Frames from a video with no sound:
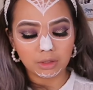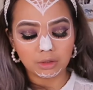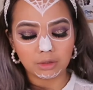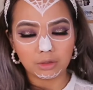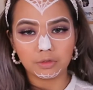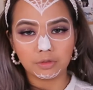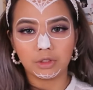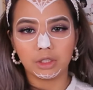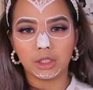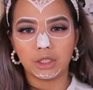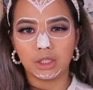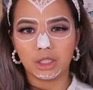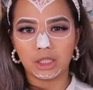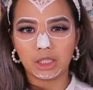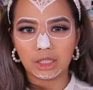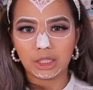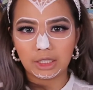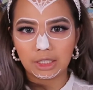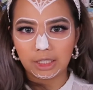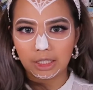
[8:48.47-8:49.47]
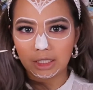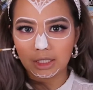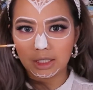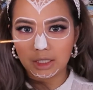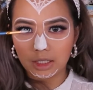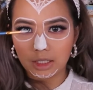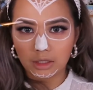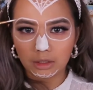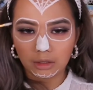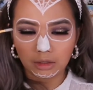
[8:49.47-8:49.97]
to go for like that
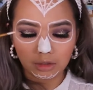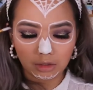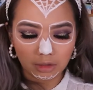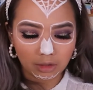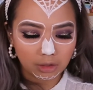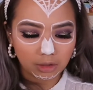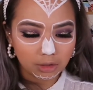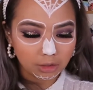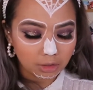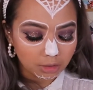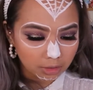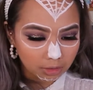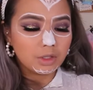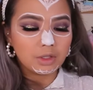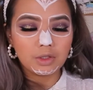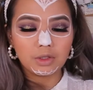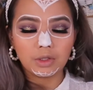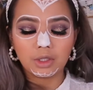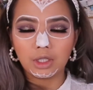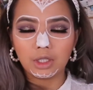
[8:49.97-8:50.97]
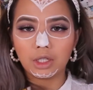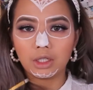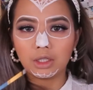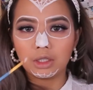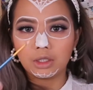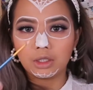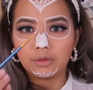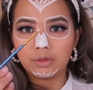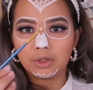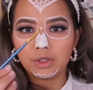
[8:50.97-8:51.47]
lacy look. So I got
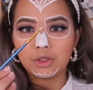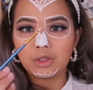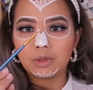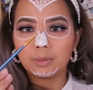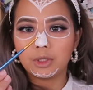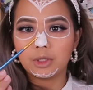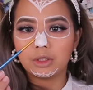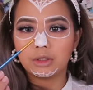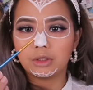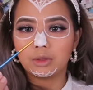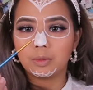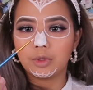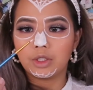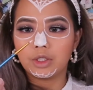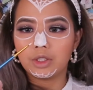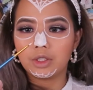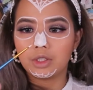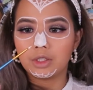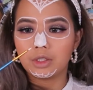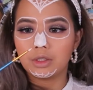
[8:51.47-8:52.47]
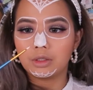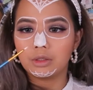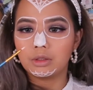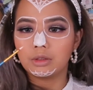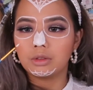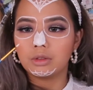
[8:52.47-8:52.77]
an even smaller brush.